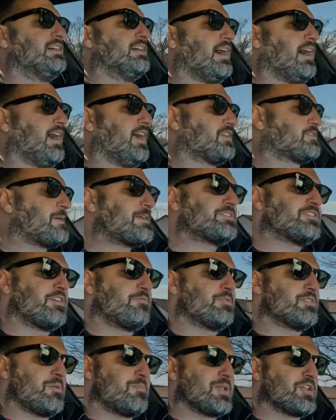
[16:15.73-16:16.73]
especially
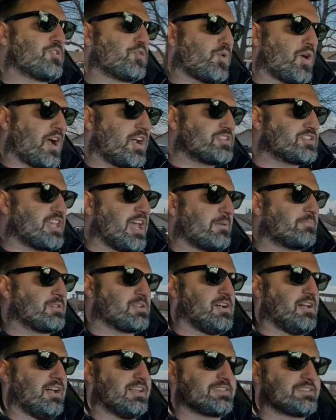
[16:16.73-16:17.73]
when they've been garage kept
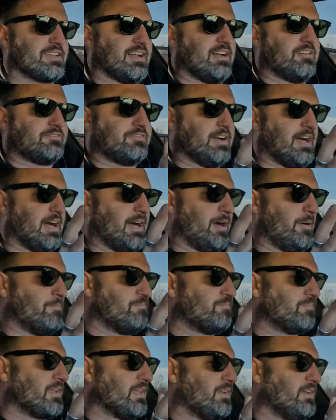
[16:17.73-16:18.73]
and all that stuff.
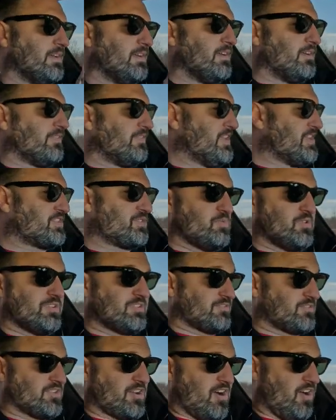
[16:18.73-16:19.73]
This
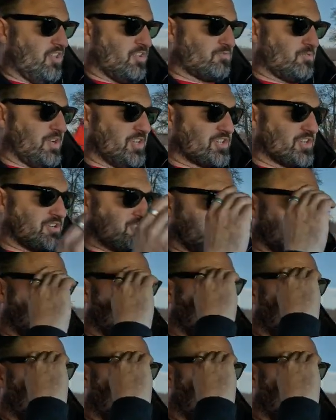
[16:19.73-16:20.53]
one's all original.